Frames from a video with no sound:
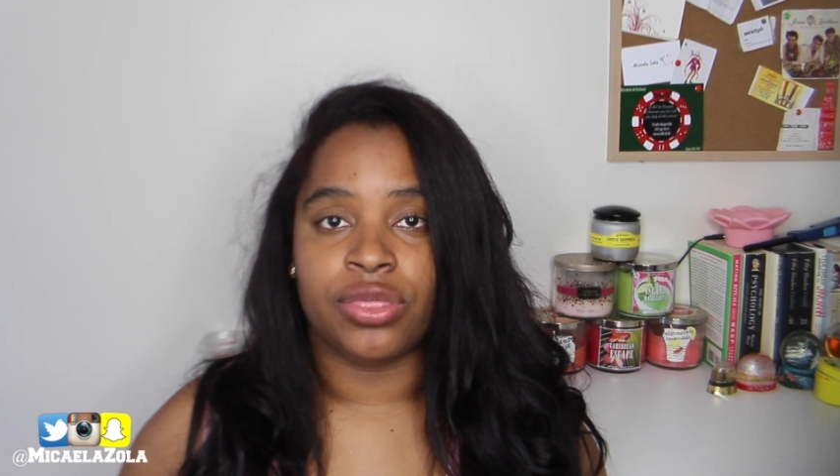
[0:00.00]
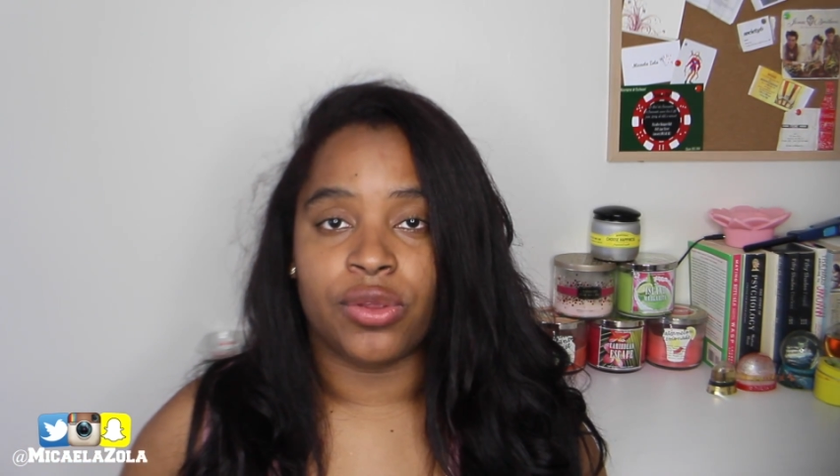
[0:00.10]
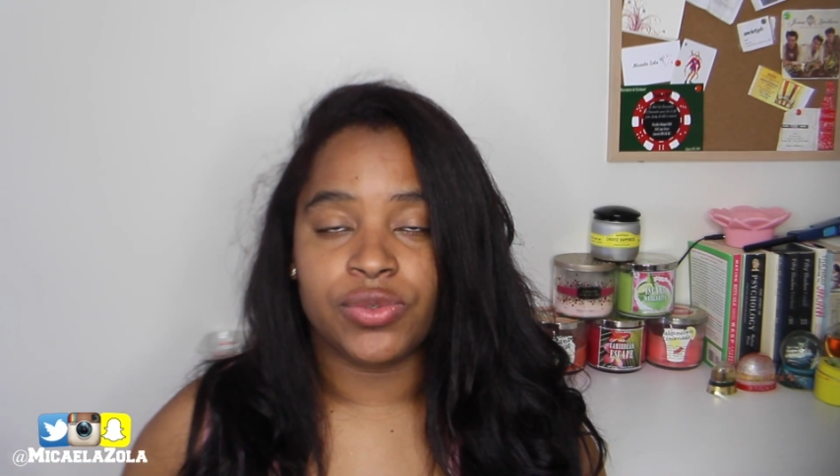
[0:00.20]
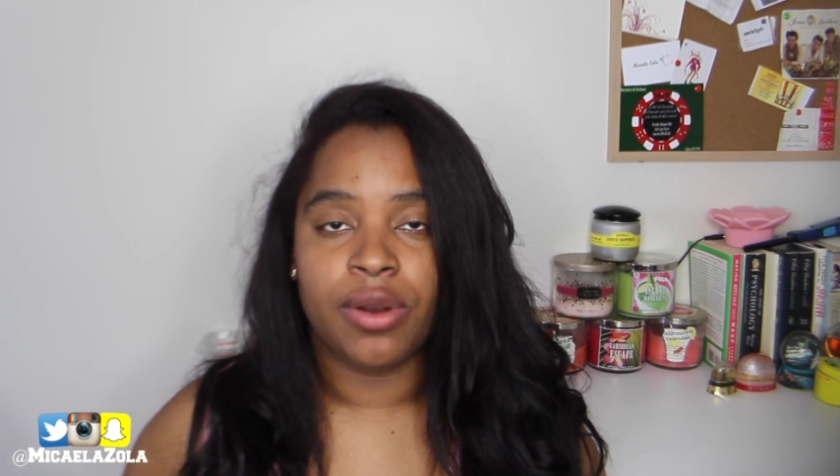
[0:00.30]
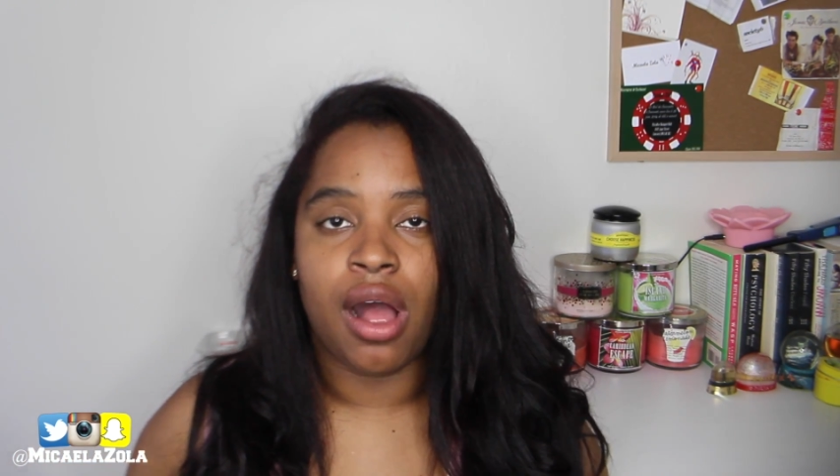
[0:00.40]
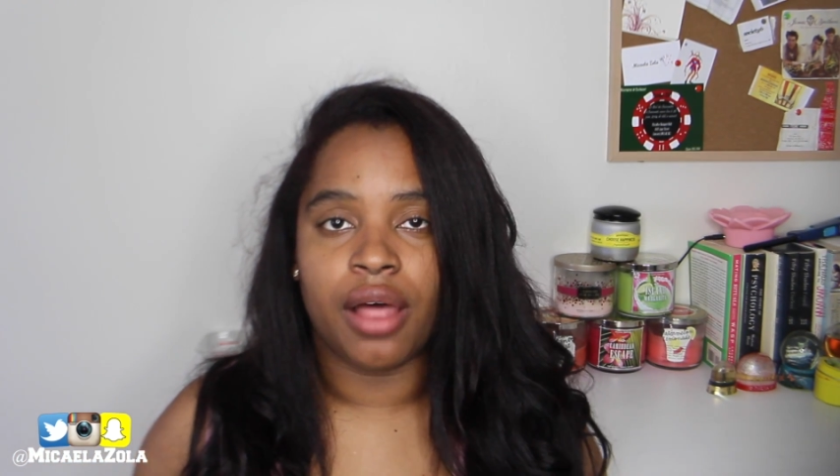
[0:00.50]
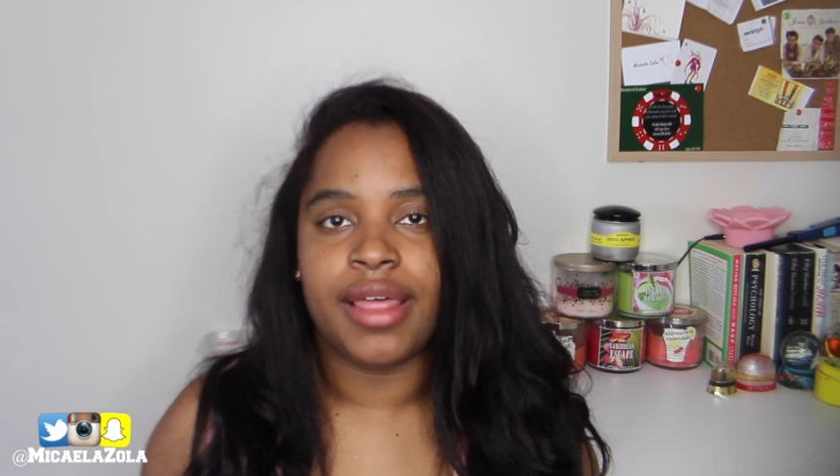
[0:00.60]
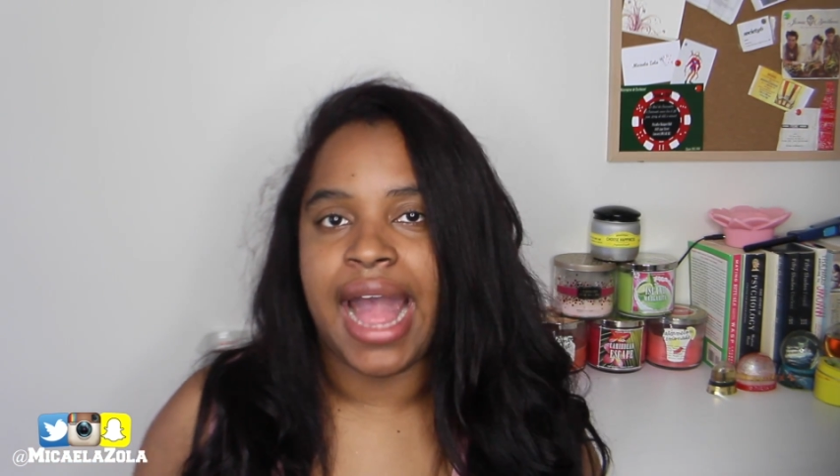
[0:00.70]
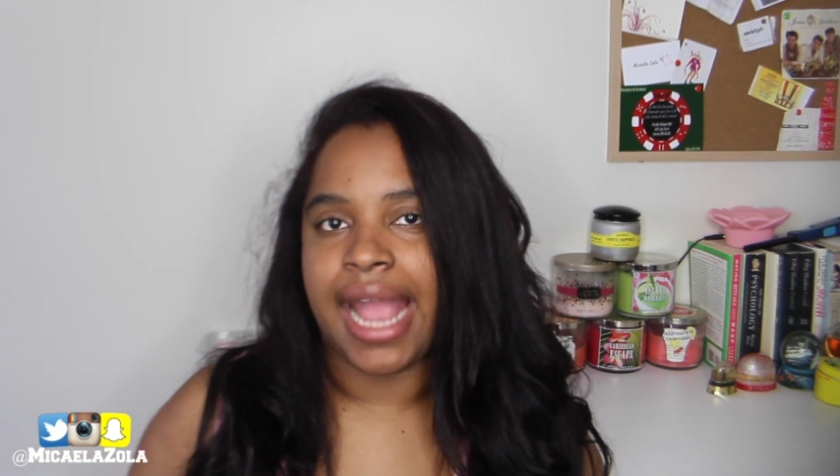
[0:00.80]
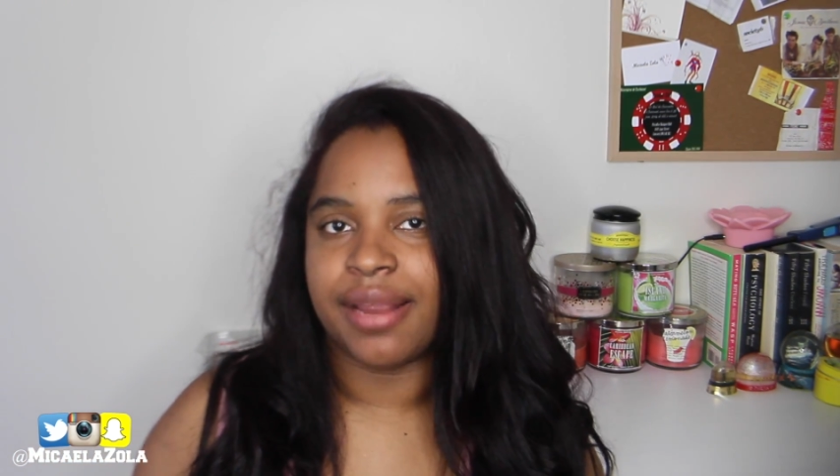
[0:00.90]
those were all
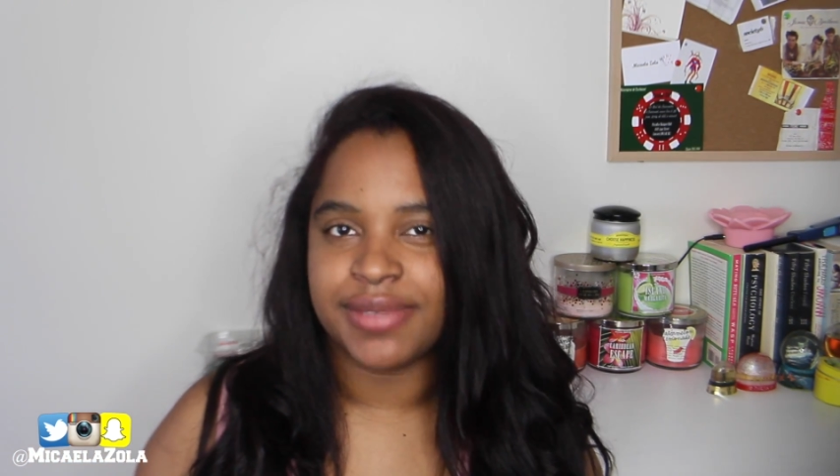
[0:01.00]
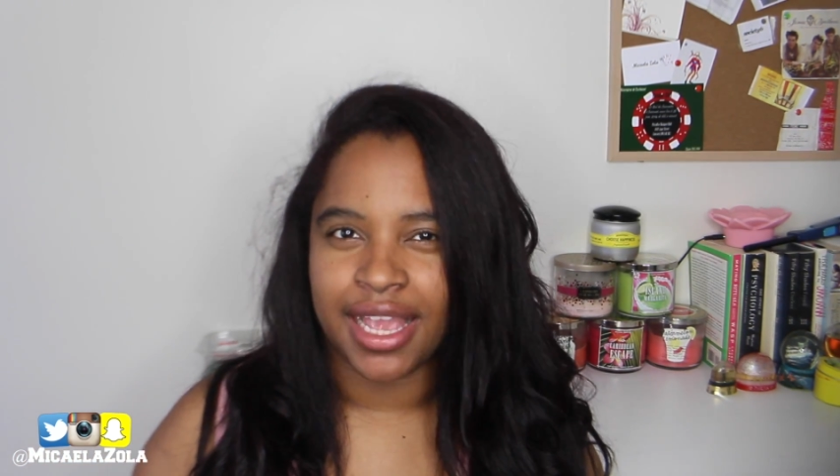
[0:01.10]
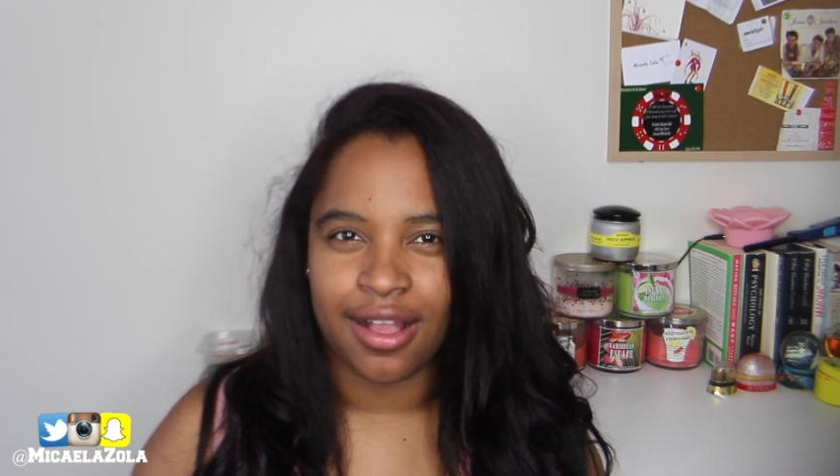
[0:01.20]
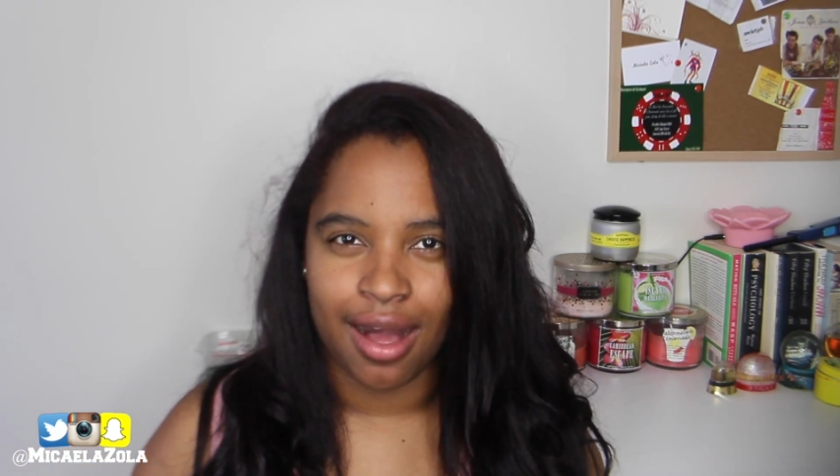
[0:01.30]
the items I